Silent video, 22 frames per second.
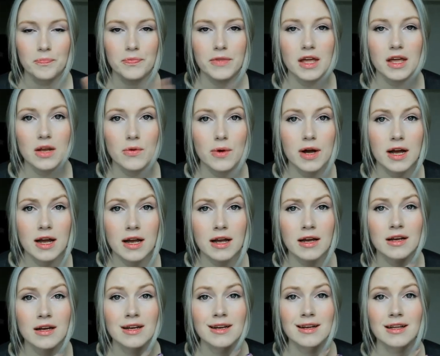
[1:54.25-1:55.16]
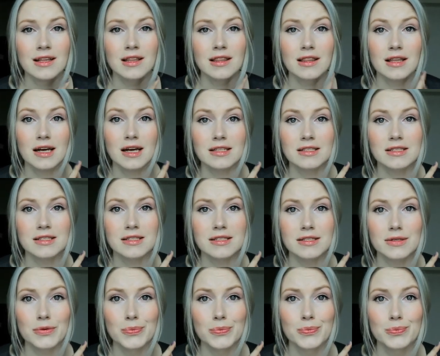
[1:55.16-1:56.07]
Anyway,
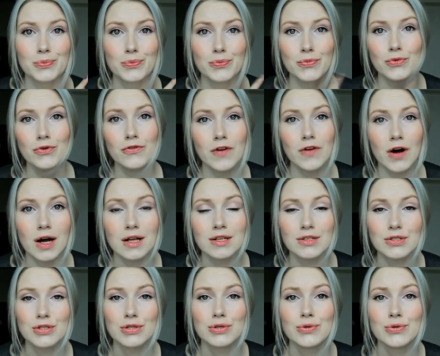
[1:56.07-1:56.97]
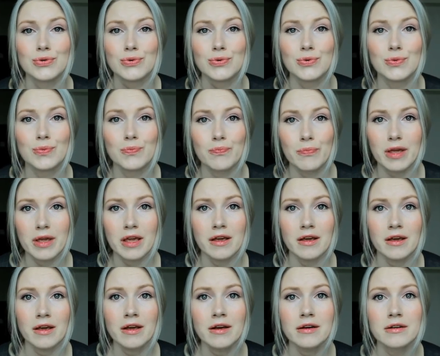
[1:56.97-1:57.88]
let's move on to
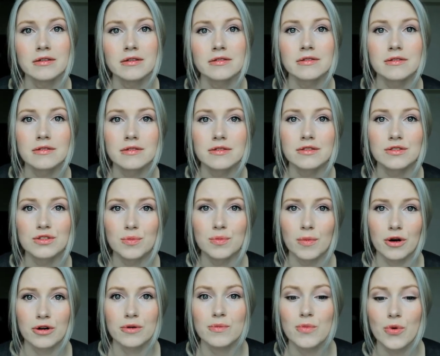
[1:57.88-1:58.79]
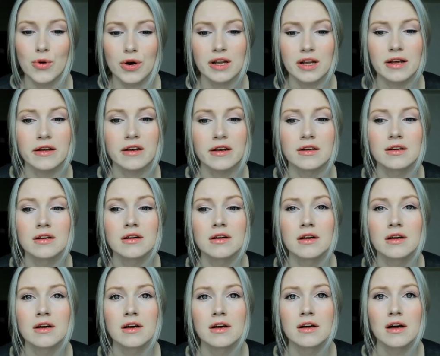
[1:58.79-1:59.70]
me tomorrow morning.
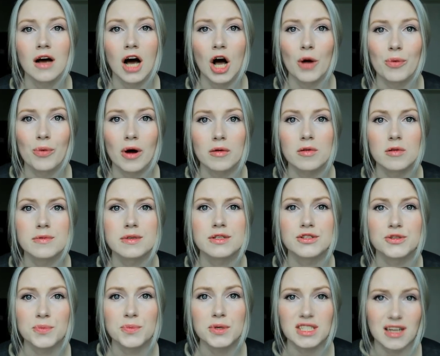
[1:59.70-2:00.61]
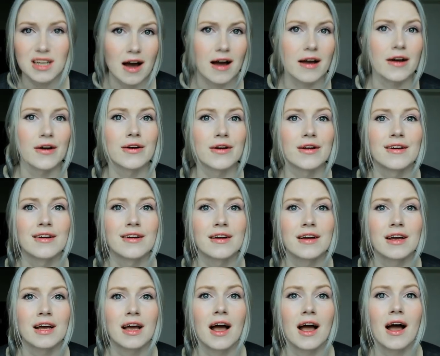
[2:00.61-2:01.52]
I'll probably be super tired
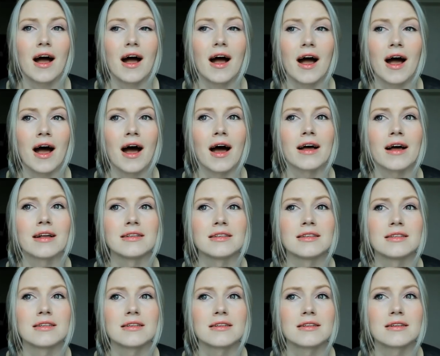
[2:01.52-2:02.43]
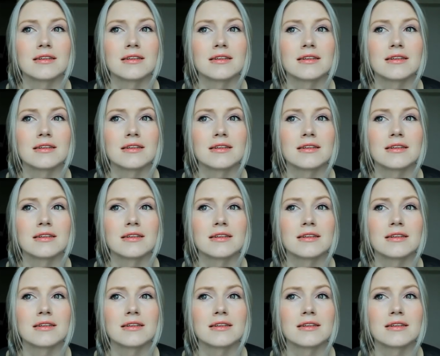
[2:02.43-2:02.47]
and